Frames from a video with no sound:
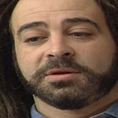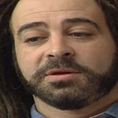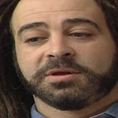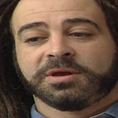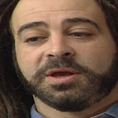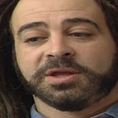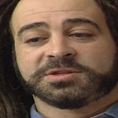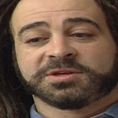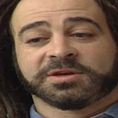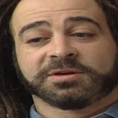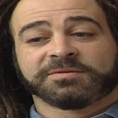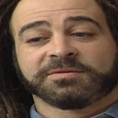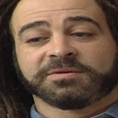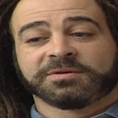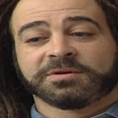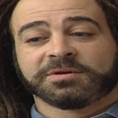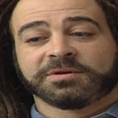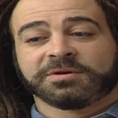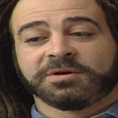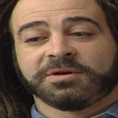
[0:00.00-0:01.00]
it's a
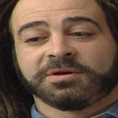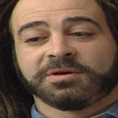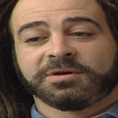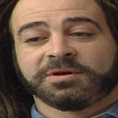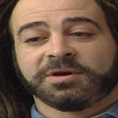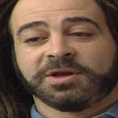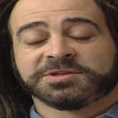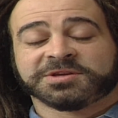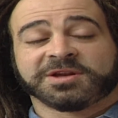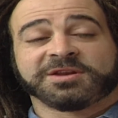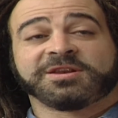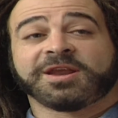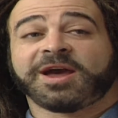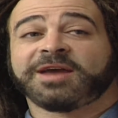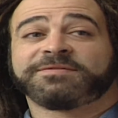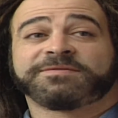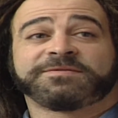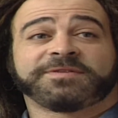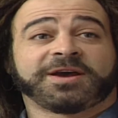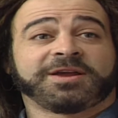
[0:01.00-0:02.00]

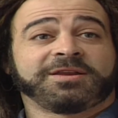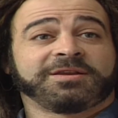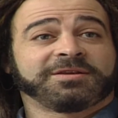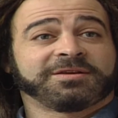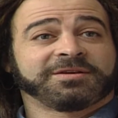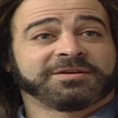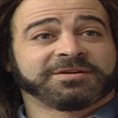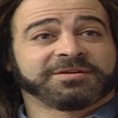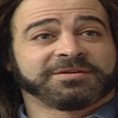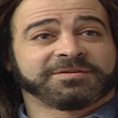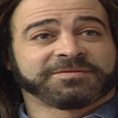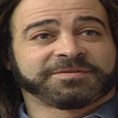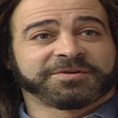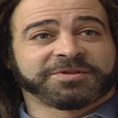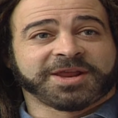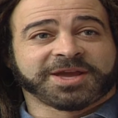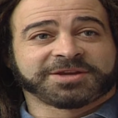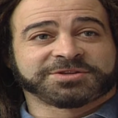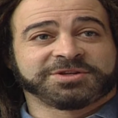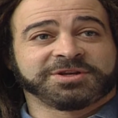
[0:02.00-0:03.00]
knife fight for
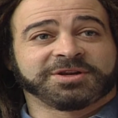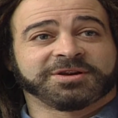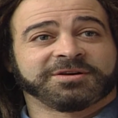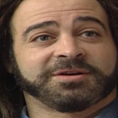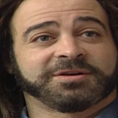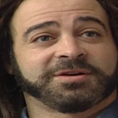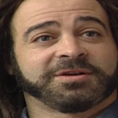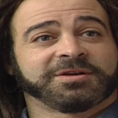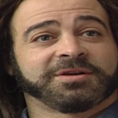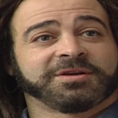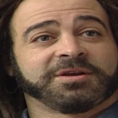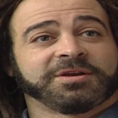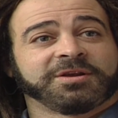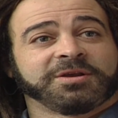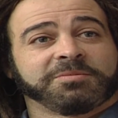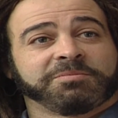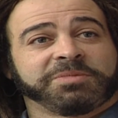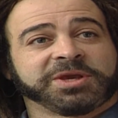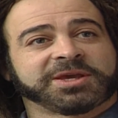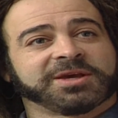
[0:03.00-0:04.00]
the next year.
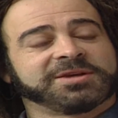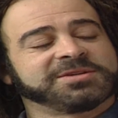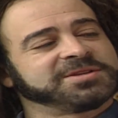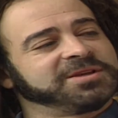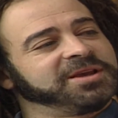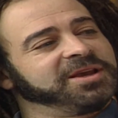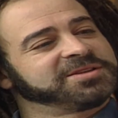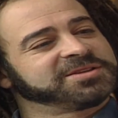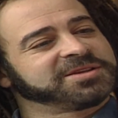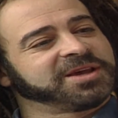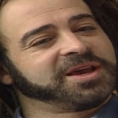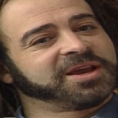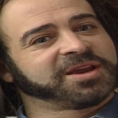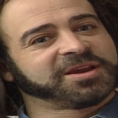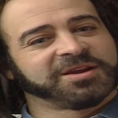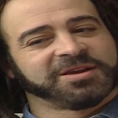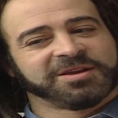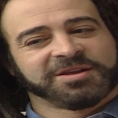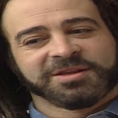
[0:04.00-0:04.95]
Because it's like